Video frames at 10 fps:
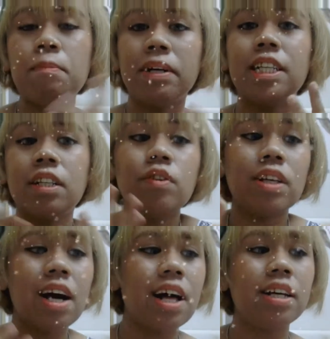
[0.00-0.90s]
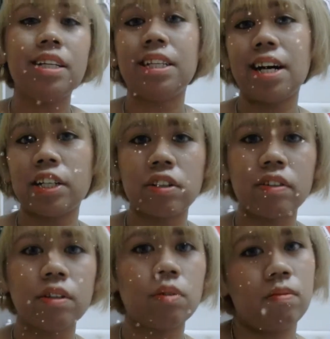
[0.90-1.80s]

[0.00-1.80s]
but still the color is natural.